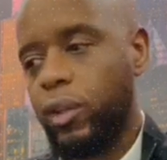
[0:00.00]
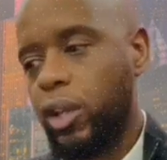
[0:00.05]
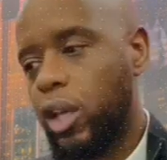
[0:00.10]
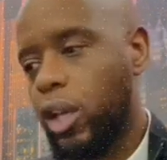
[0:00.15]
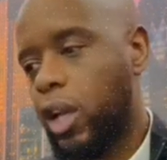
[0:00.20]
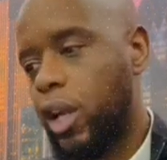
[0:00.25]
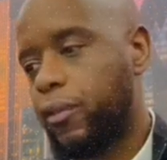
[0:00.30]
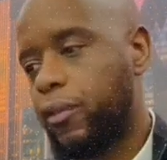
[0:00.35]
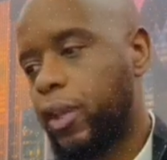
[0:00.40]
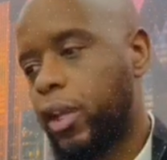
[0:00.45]

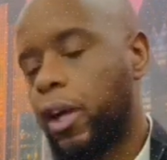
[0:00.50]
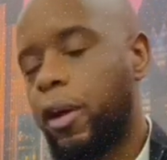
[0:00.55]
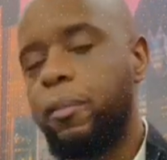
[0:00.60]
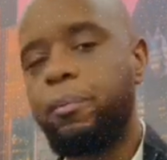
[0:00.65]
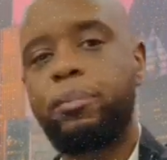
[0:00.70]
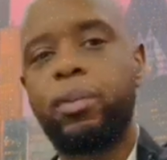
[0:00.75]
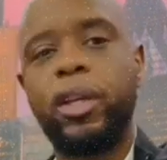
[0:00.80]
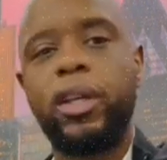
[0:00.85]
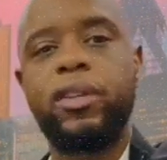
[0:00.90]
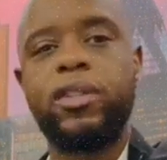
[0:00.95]
The
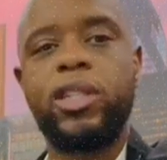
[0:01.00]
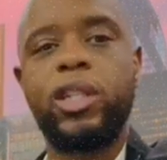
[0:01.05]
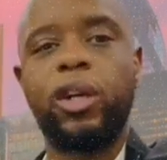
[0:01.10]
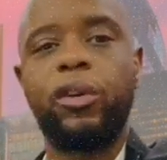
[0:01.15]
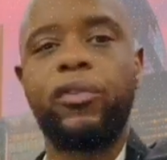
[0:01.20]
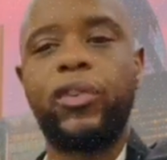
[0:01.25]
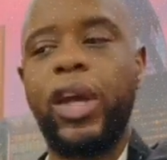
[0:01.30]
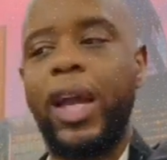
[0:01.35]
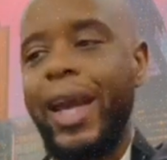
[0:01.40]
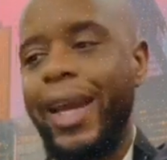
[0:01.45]
company
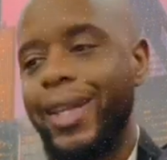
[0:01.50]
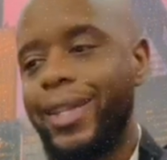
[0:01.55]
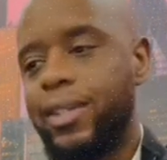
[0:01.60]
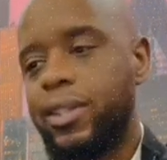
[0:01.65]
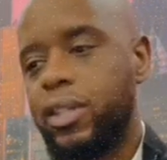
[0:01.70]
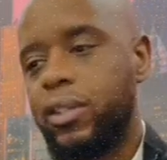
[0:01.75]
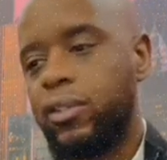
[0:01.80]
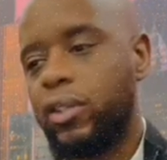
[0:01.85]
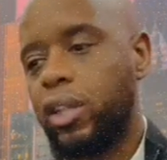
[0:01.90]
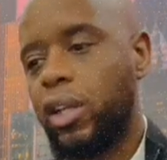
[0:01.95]
itself entered the